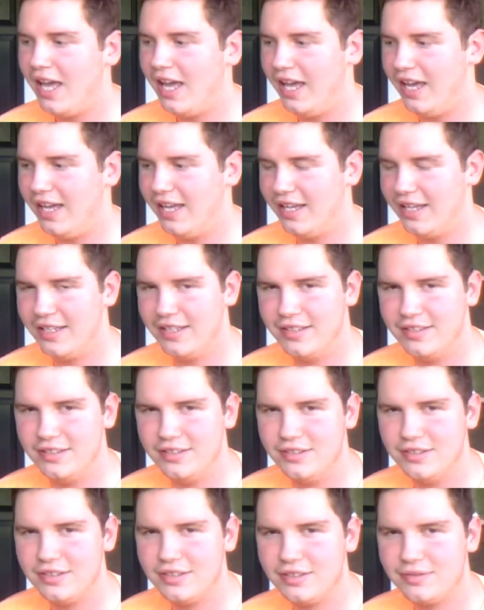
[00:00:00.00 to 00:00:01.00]

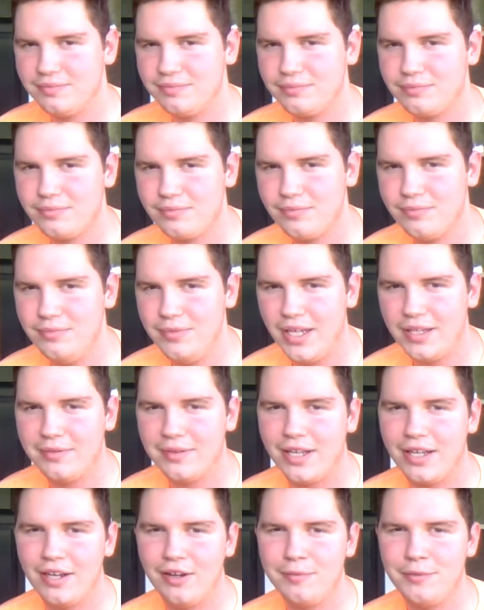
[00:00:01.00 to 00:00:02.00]
And yeah,
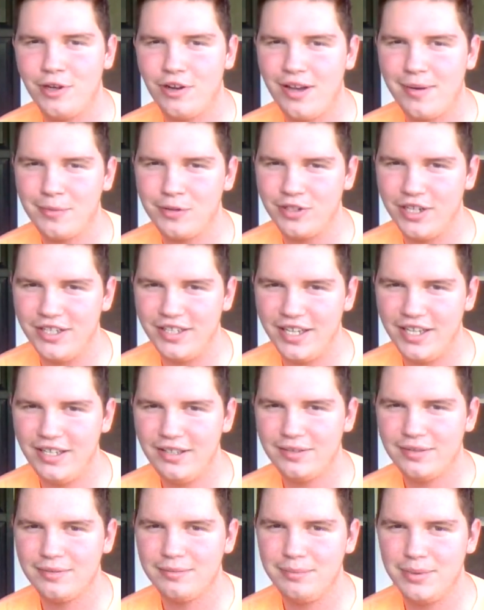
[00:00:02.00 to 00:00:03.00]
I hope y'all have a great
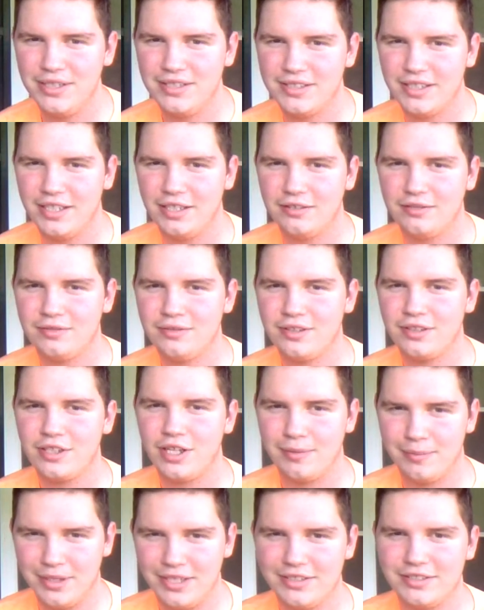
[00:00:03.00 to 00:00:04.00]
day. Peace out.
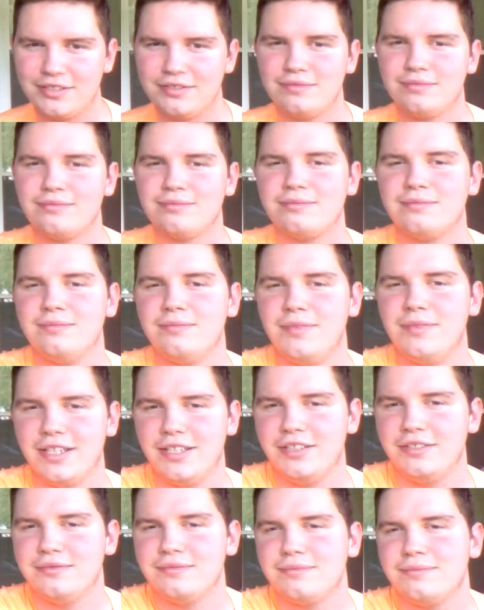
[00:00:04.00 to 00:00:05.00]
God bless.
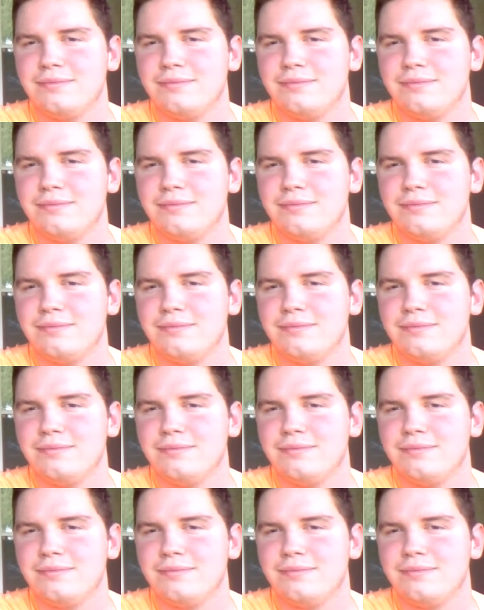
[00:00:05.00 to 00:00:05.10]
Thank you.